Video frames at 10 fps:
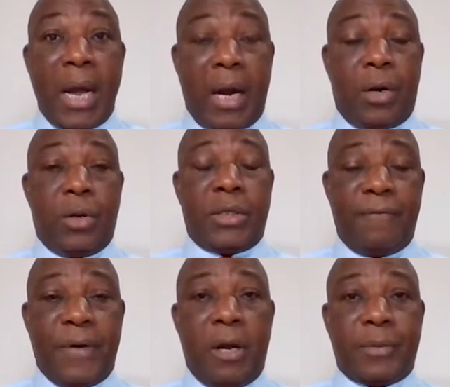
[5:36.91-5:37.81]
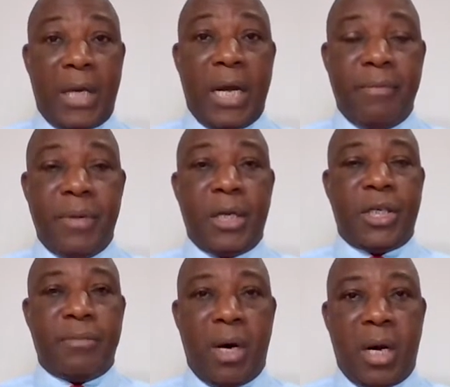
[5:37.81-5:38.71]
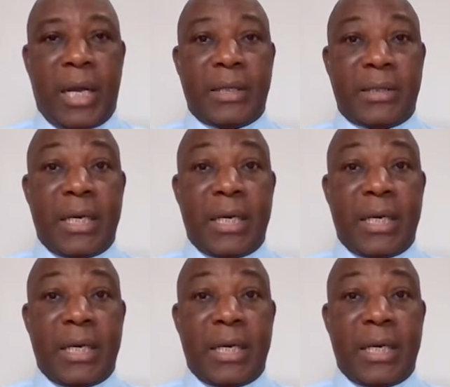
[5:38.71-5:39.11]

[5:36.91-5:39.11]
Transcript: across developed and emerging markets.